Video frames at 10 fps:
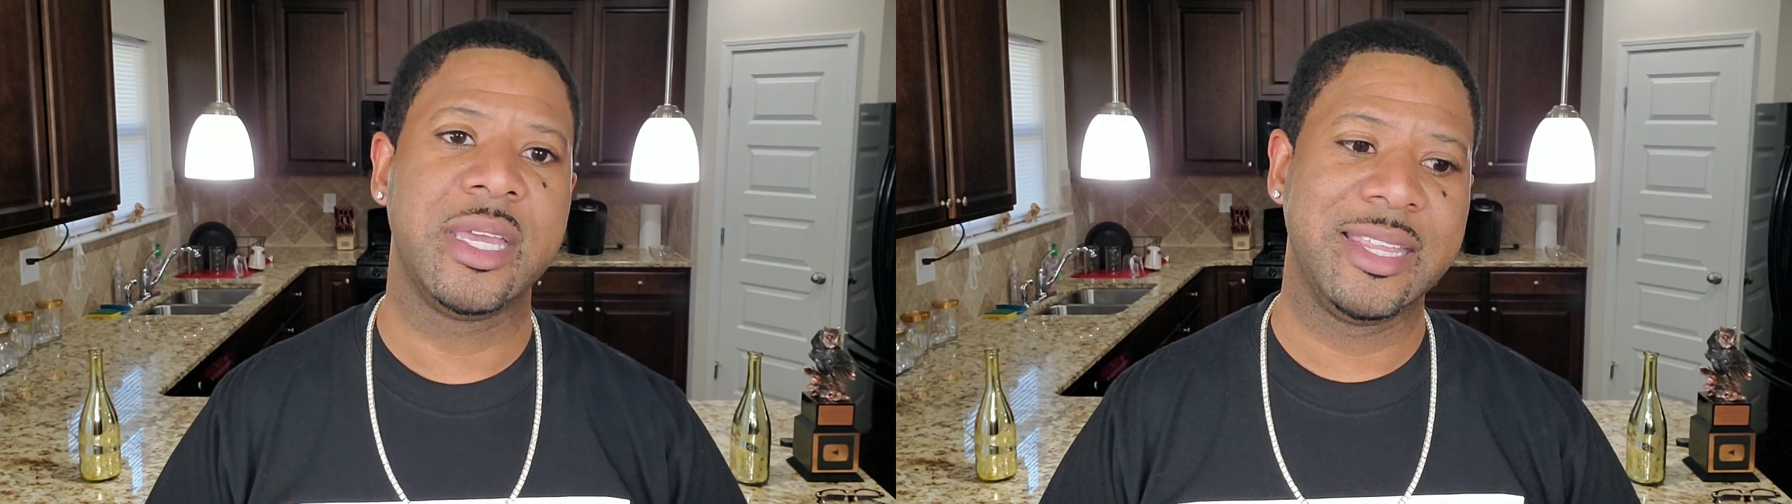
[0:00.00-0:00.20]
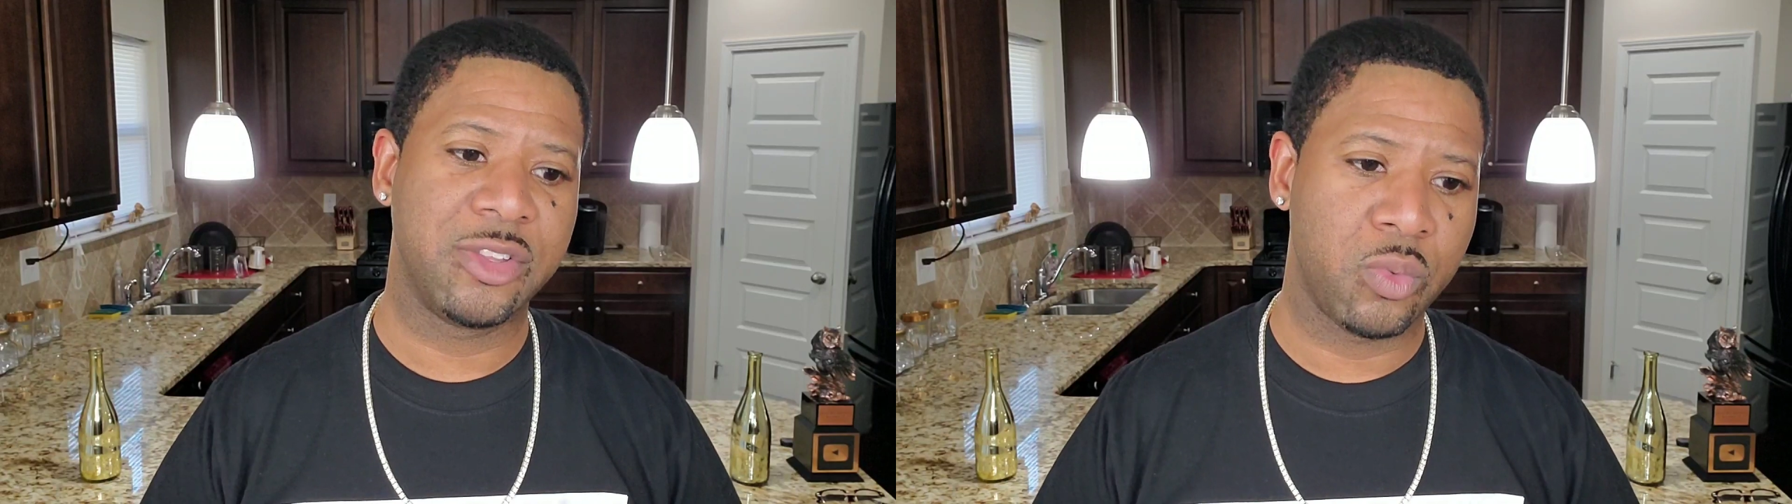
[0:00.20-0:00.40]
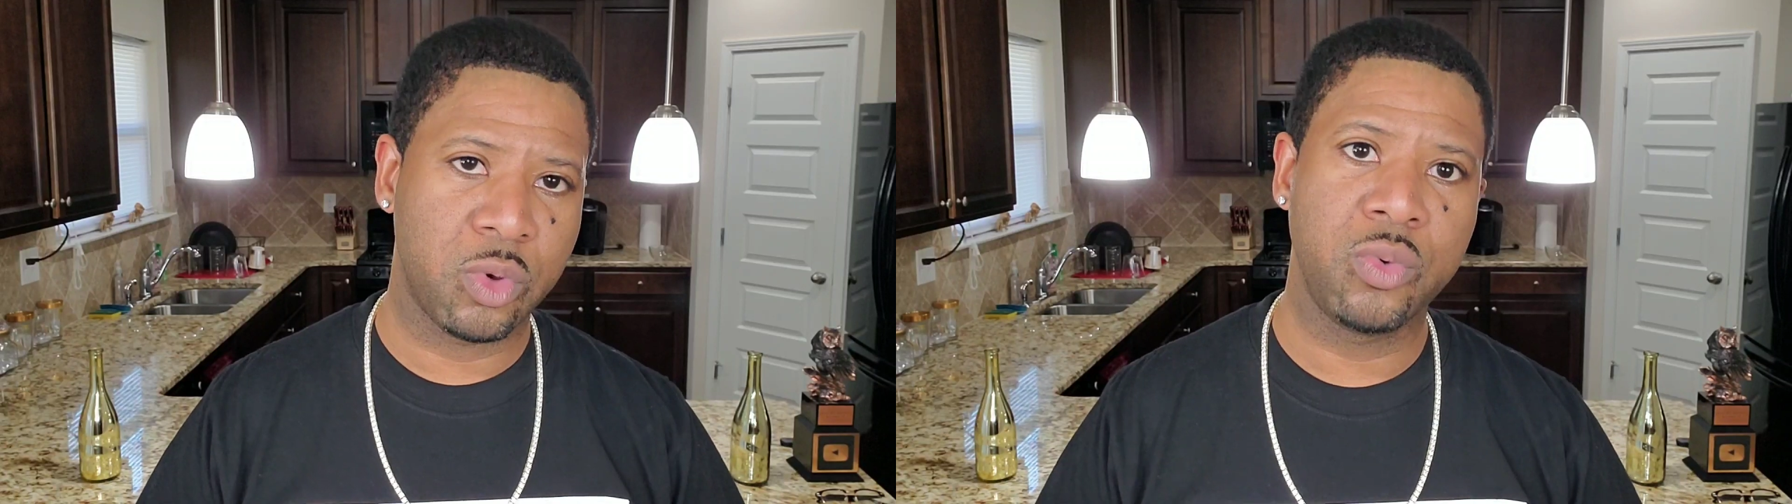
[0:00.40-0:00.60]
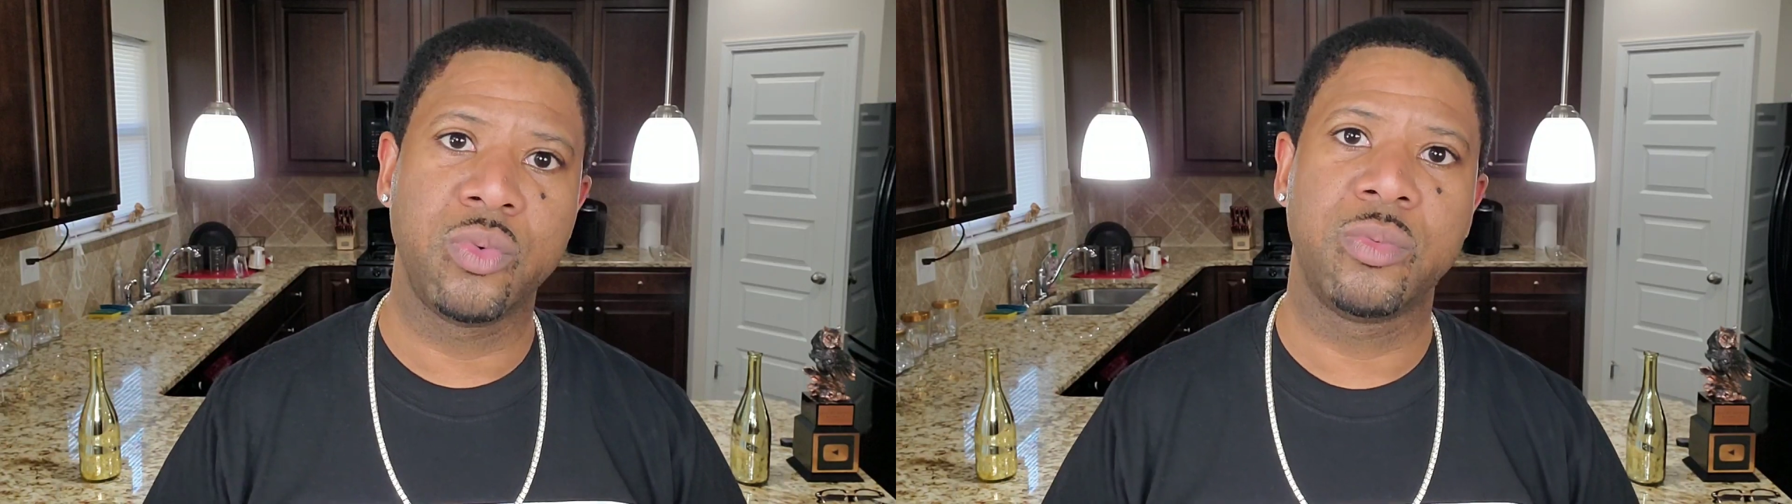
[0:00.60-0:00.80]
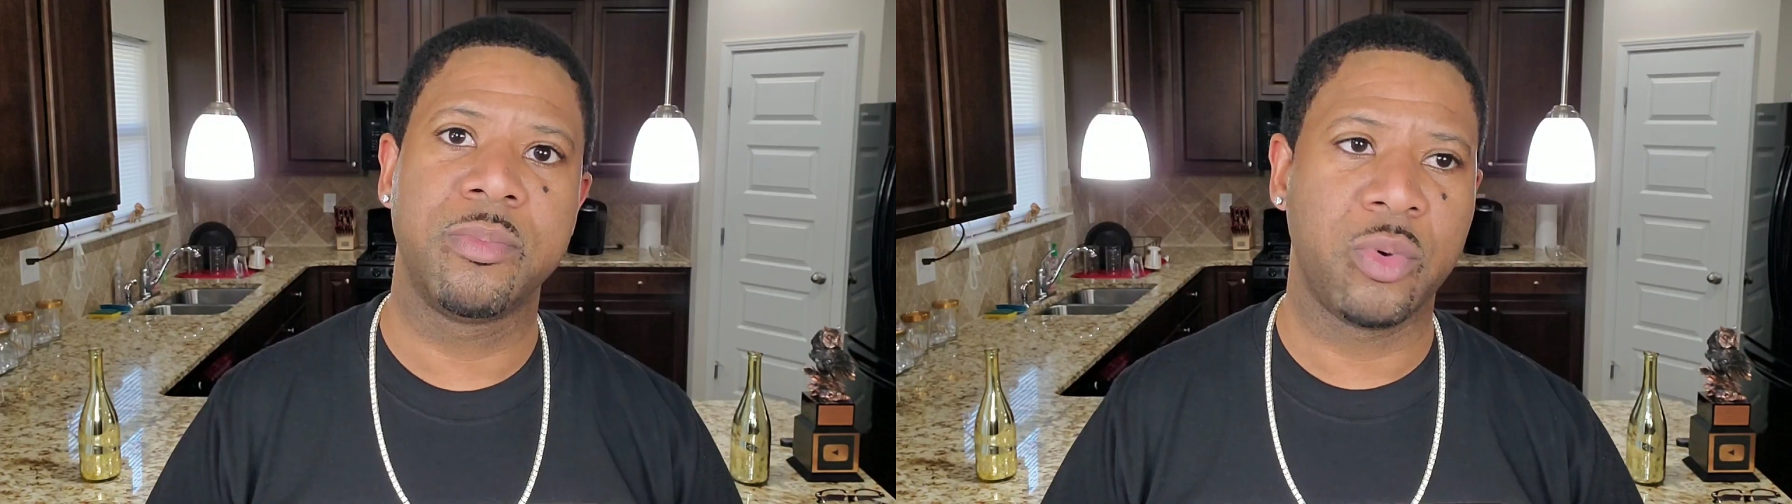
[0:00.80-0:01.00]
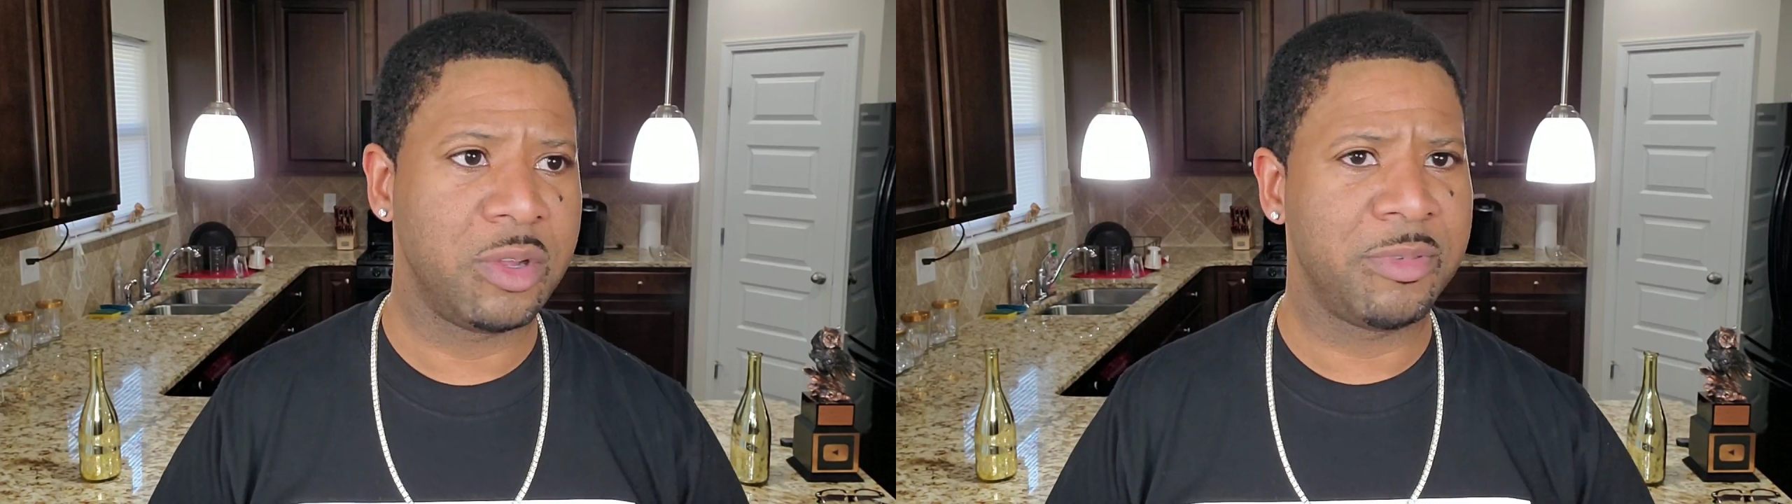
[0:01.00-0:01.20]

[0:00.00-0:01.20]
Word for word: in the womb, well,